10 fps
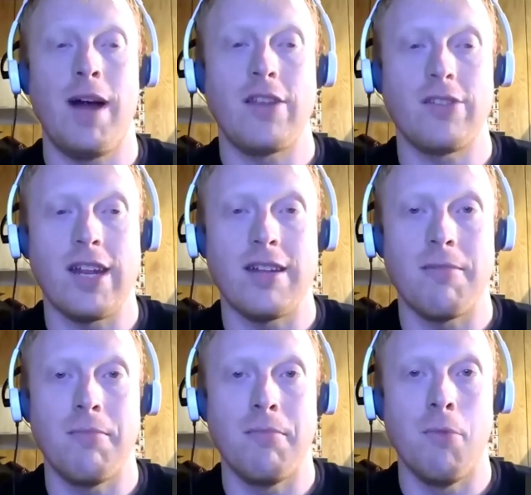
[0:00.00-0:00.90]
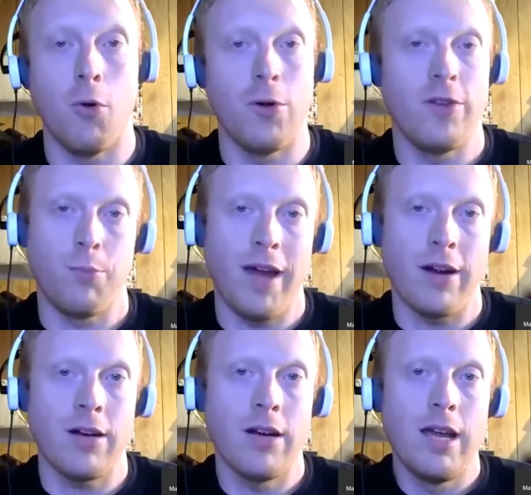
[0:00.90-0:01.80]
bodies need, that more is
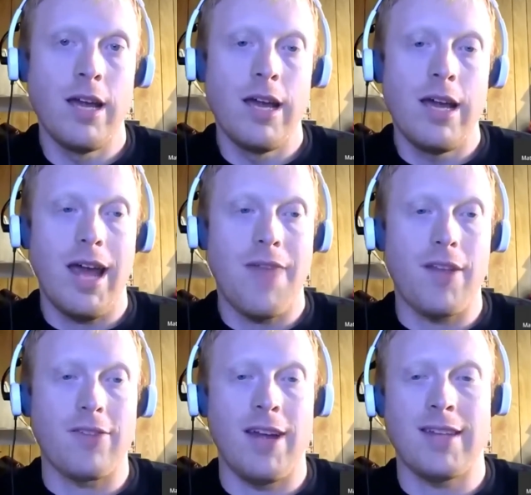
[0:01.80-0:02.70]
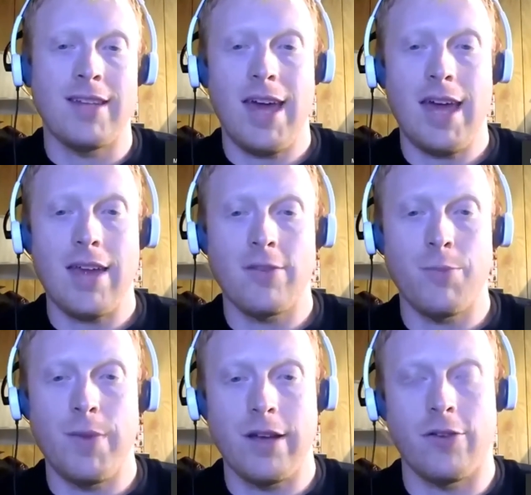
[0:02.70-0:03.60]
better, and that's not the case
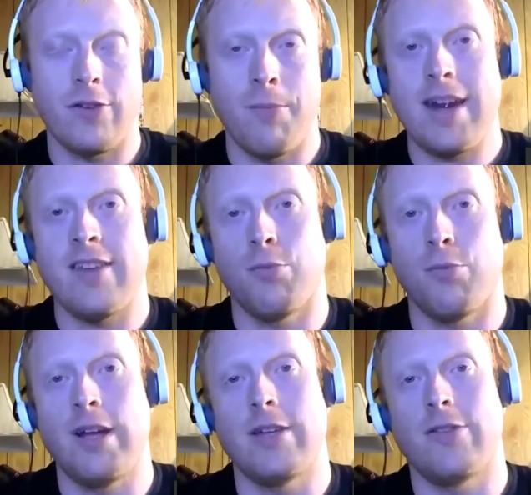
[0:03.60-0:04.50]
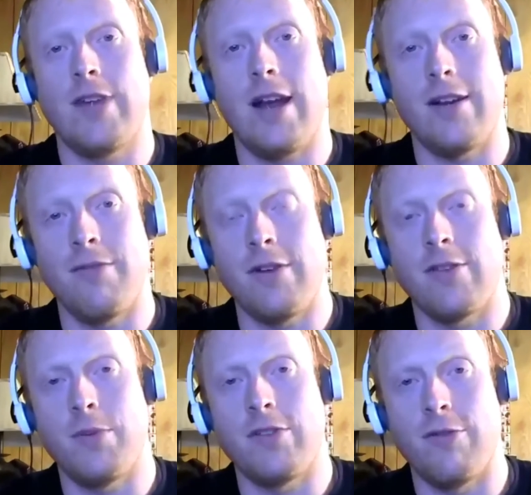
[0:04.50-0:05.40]
because our bodies break those down in a very
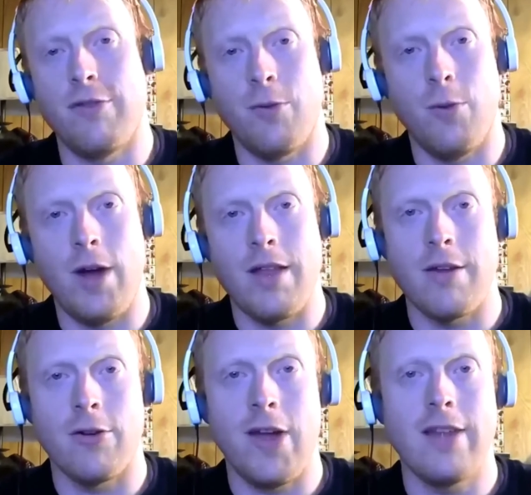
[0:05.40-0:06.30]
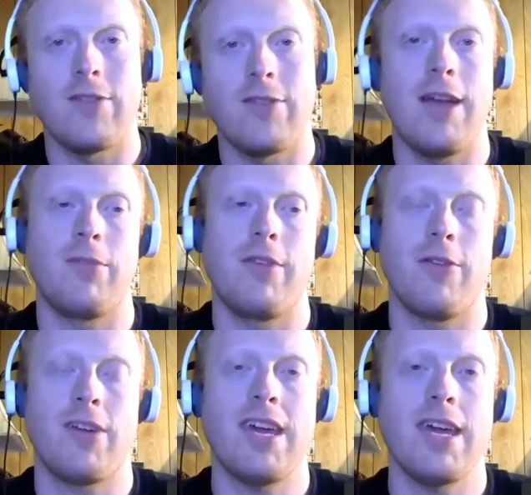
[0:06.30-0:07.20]
specific way. There are enzymes
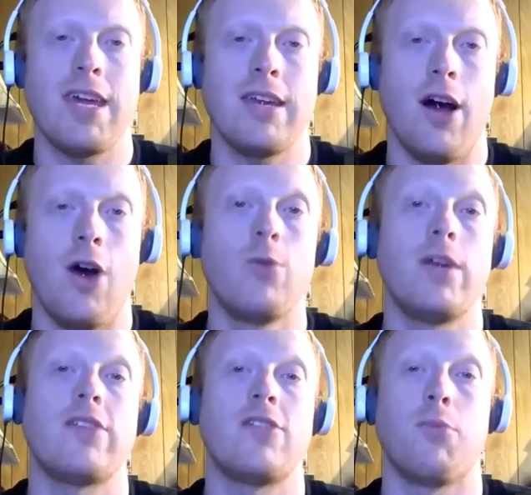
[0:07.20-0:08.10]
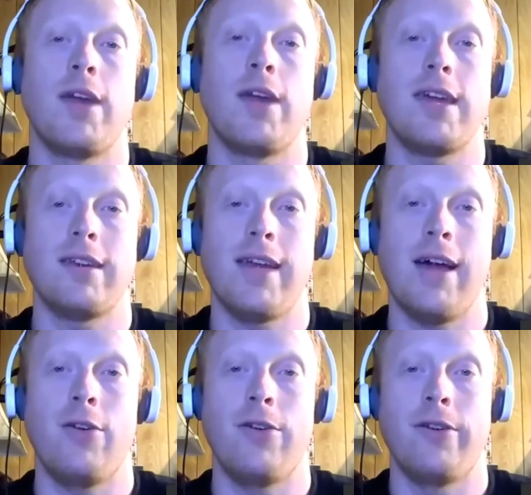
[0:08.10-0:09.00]
that are keyed only to breaking
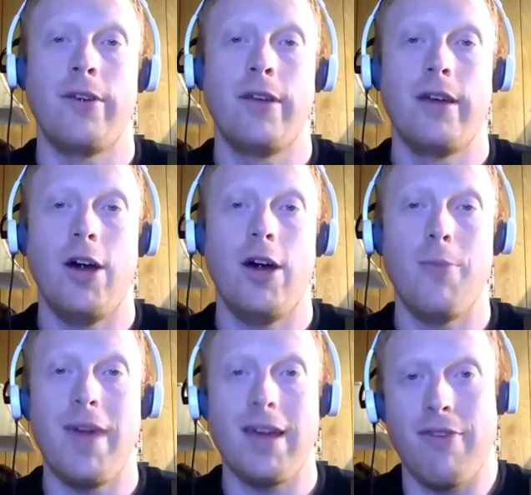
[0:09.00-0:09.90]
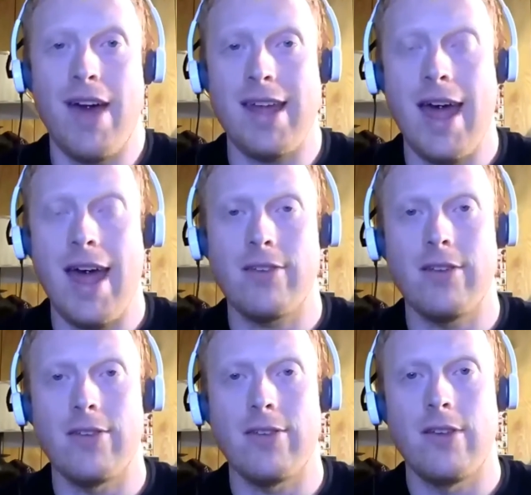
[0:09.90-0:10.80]
down omega fatty
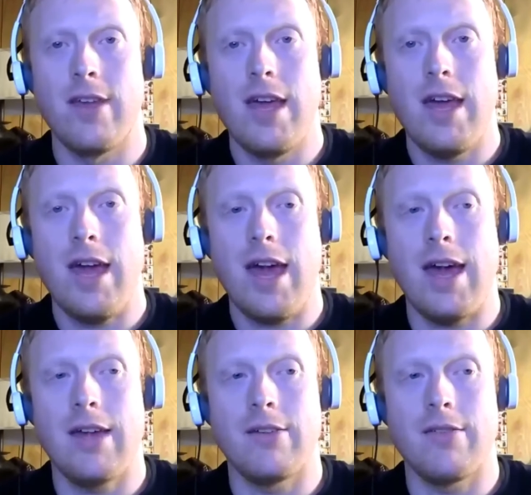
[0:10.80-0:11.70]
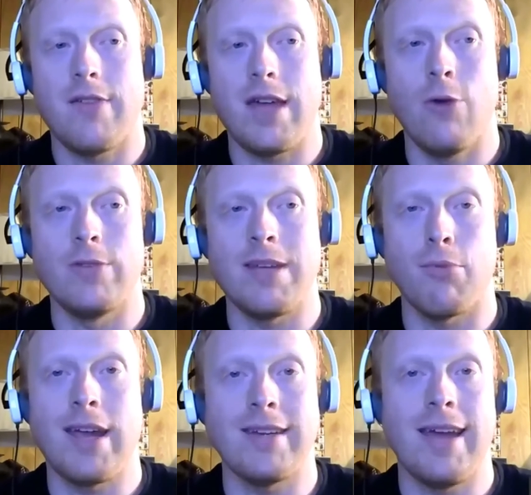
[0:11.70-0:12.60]
acids, and they only
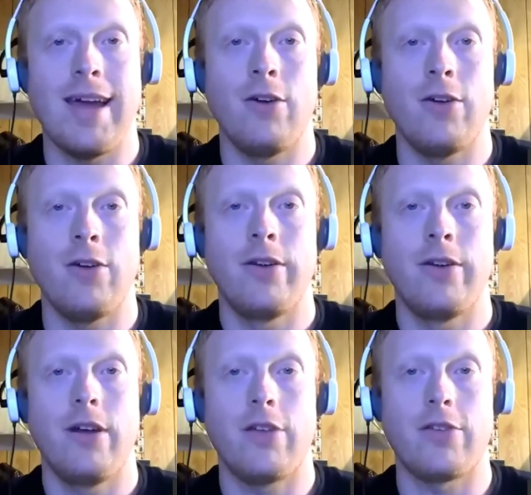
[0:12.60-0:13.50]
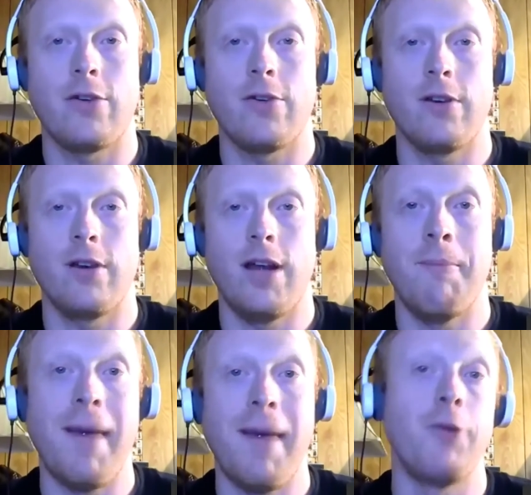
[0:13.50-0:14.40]
break down a certain
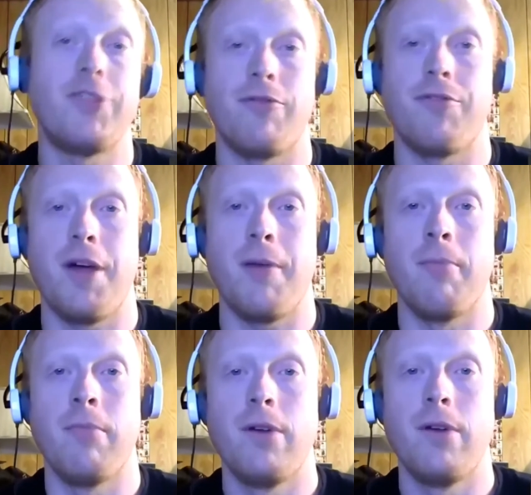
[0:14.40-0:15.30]
amount of them,